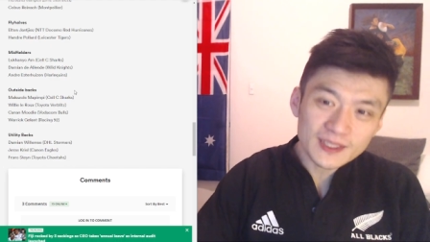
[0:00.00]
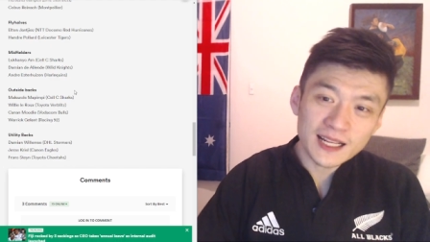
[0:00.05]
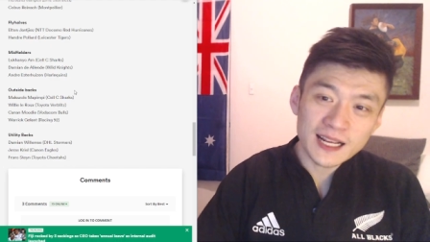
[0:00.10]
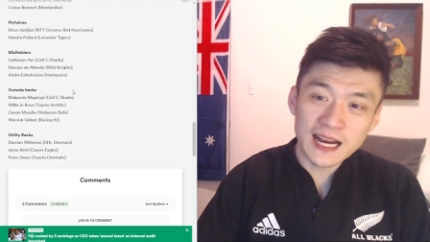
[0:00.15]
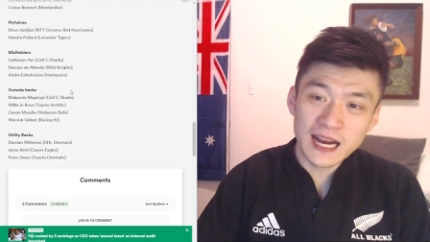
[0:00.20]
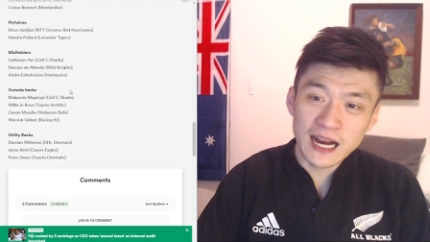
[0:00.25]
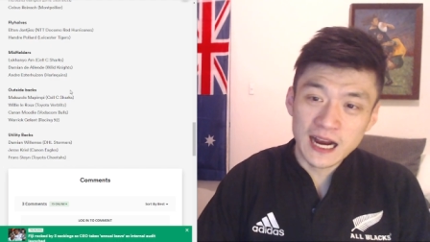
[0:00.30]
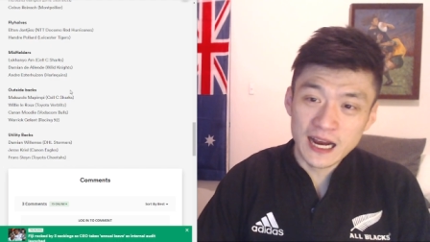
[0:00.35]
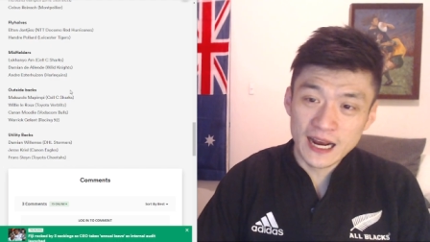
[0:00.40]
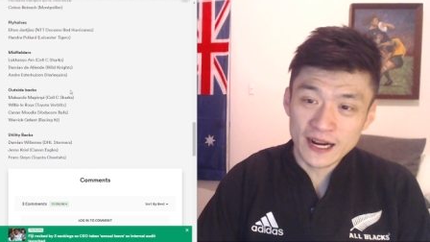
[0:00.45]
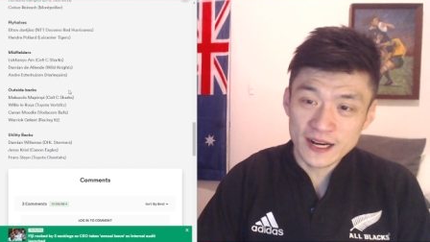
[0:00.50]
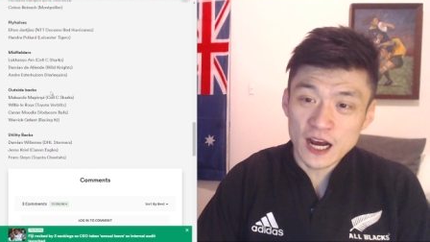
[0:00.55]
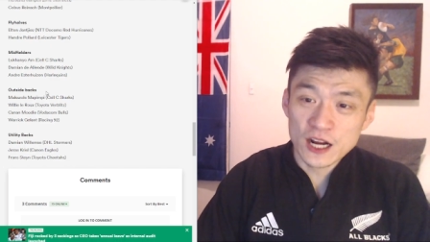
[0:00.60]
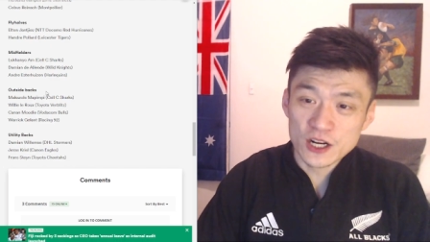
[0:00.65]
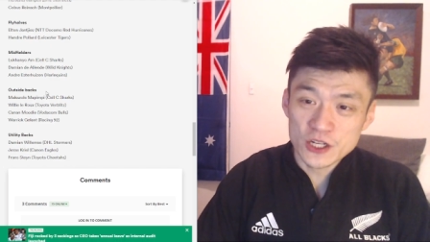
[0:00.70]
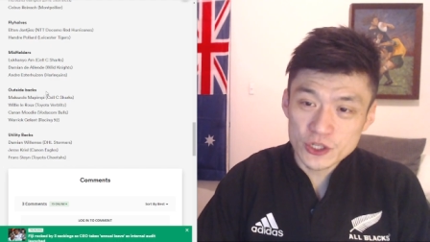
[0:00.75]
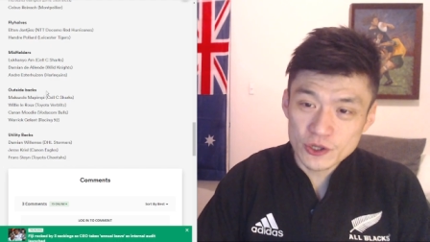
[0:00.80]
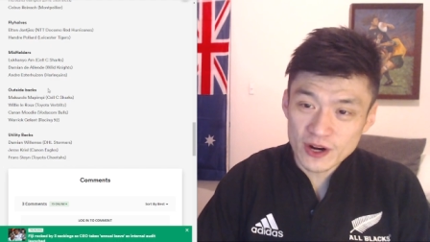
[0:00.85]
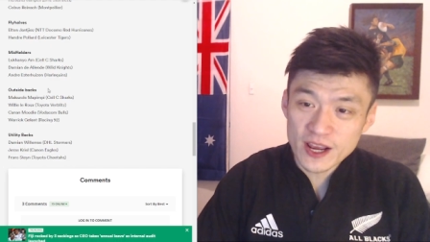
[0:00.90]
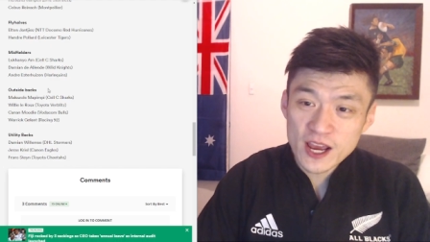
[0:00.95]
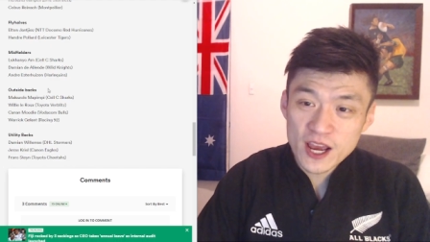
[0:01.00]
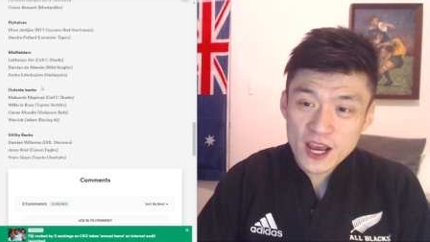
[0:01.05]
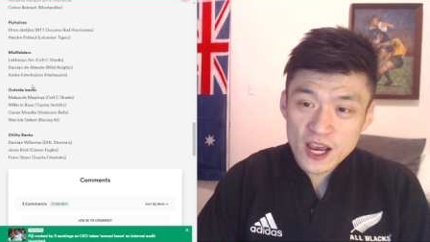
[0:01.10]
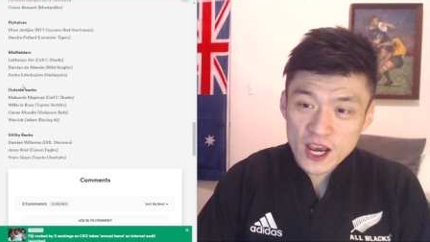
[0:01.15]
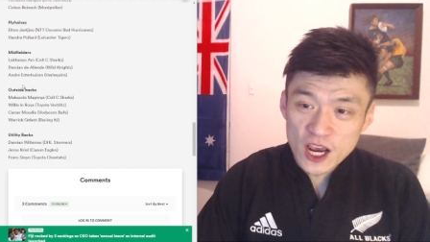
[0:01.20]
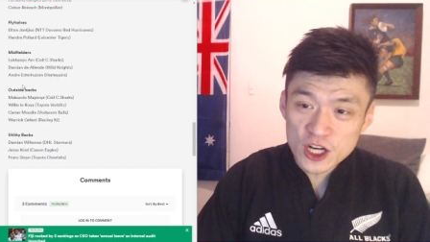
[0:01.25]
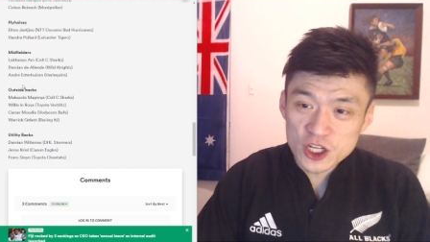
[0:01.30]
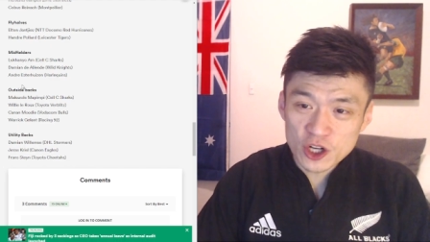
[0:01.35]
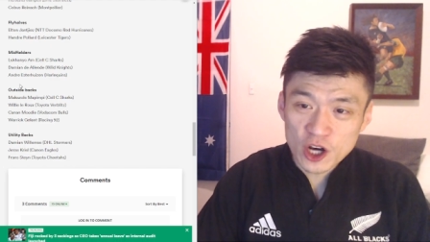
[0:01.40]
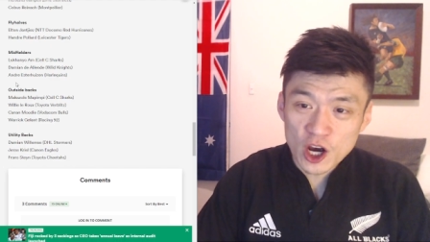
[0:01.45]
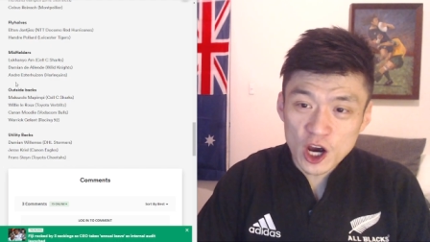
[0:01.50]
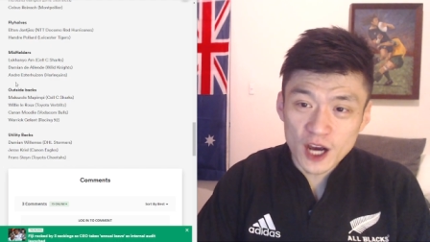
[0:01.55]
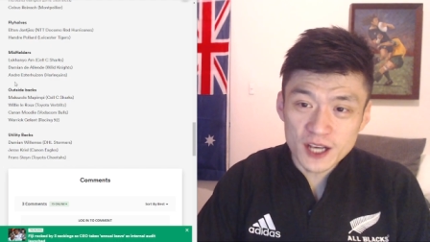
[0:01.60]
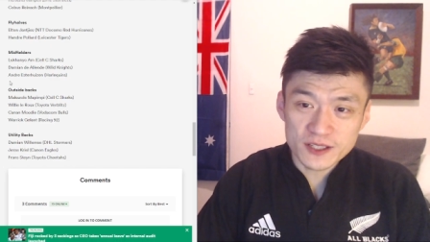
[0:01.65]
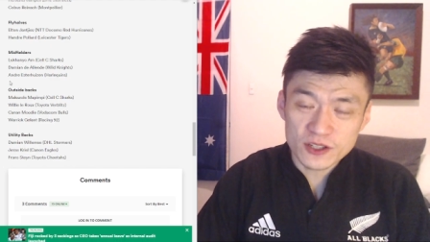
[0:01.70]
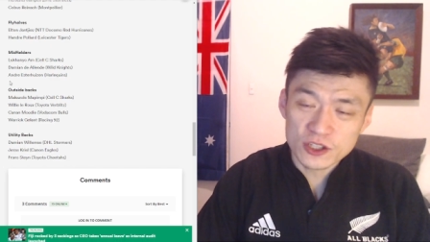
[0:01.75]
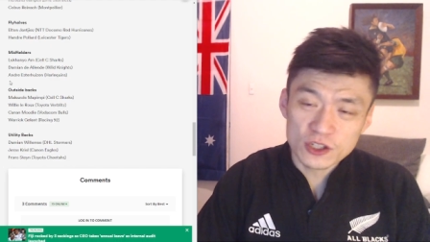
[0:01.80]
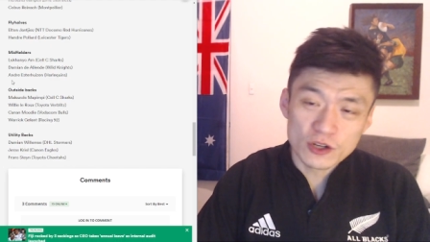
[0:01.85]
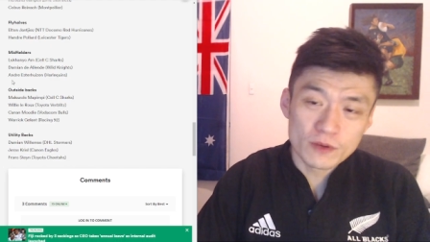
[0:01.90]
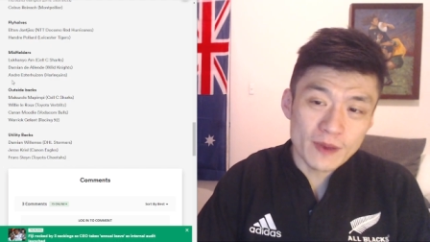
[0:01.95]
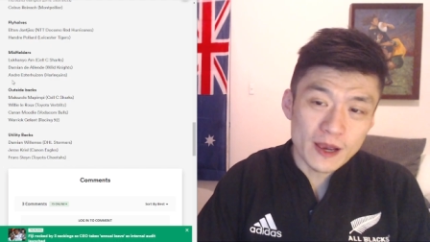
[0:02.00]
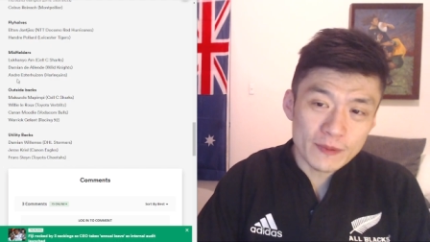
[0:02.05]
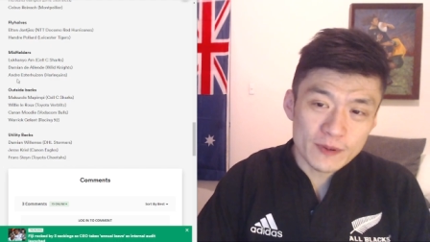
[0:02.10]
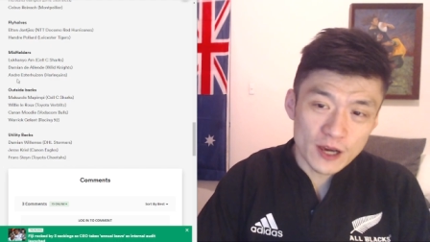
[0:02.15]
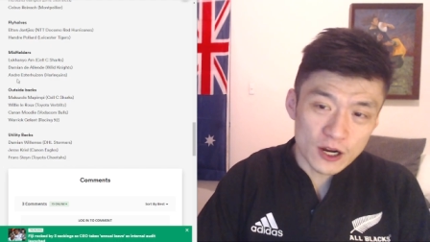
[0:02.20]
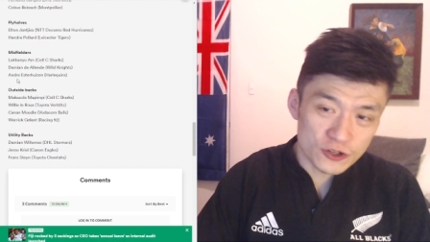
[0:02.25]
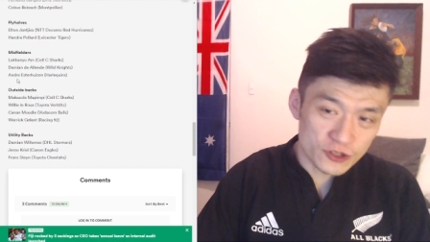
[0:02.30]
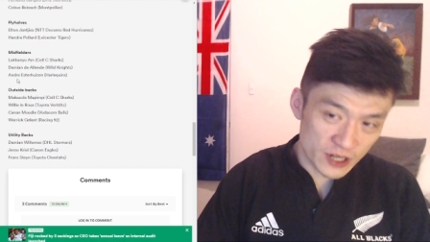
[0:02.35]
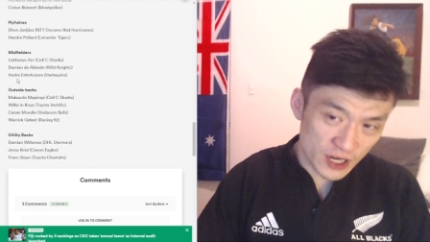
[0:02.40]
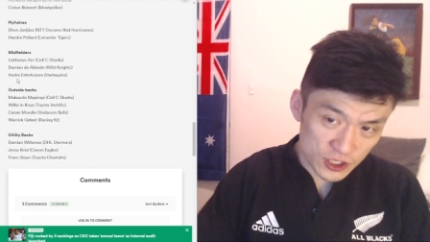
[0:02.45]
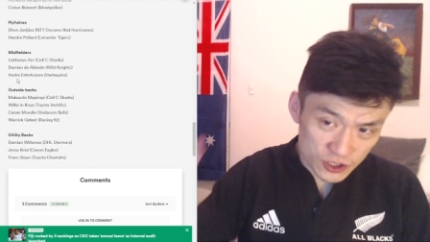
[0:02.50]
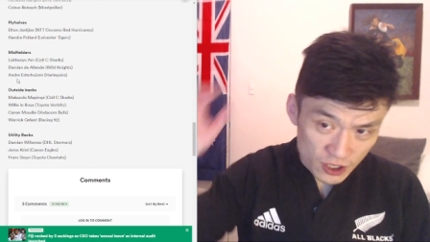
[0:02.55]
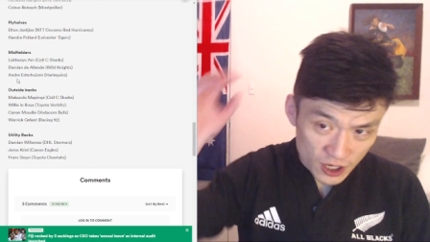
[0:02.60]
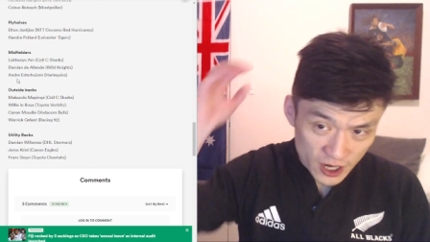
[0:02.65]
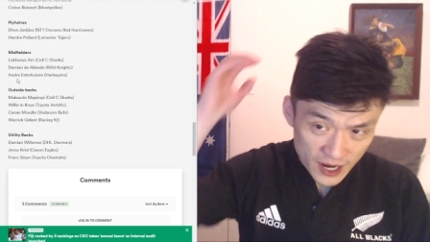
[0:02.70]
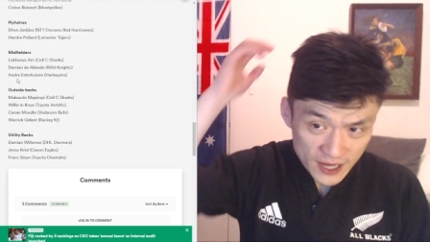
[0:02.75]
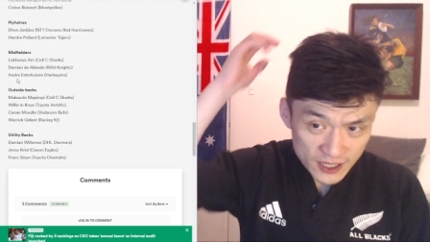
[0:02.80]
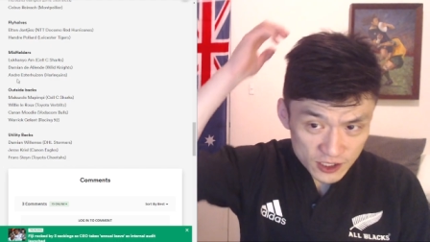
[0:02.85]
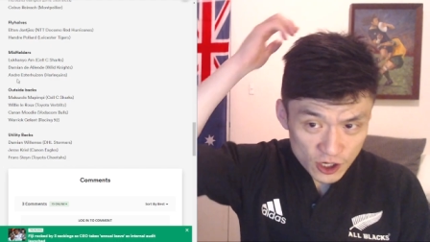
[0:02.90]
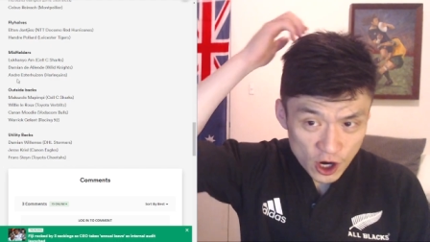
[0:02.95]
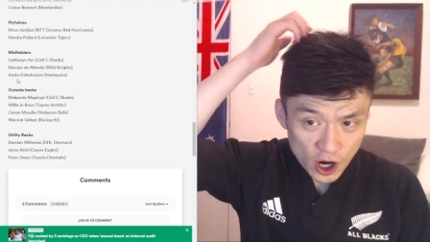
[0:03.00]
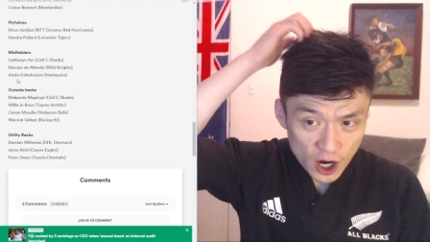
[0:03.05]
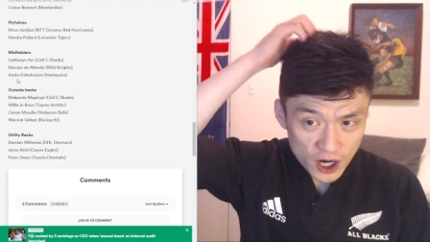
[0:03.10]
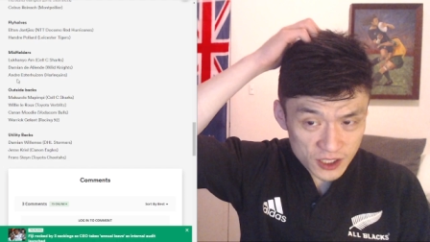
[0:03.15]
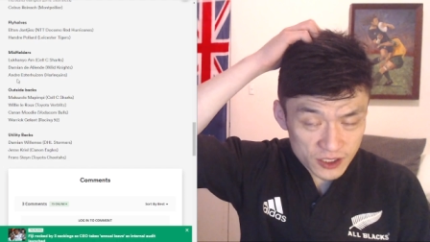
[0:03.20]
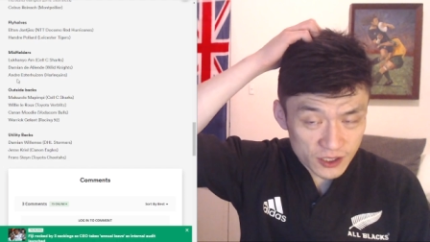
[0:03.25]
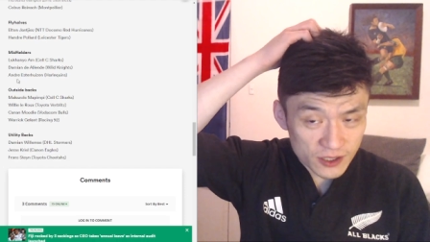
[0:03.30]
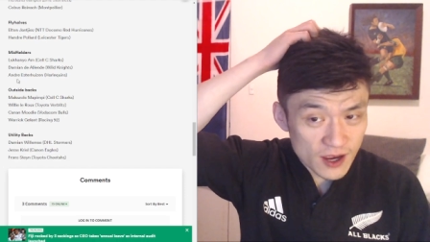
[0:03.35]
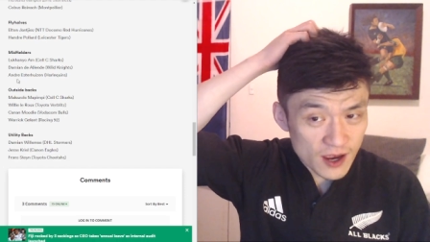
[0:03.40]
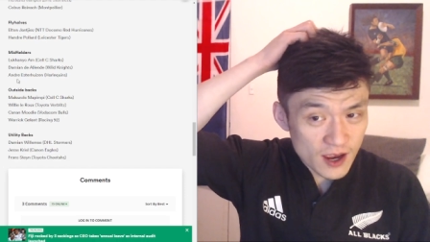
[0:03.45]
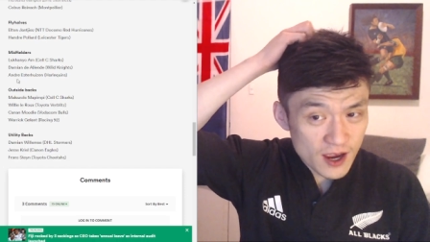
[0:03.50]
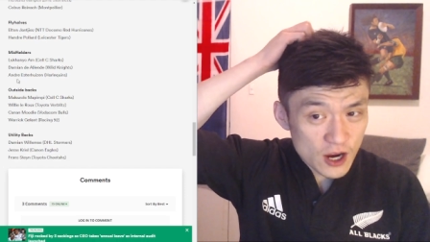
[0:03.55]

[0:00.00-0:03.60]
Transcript: and Andre Esterhuizen. So maybe Andre Esterhuizen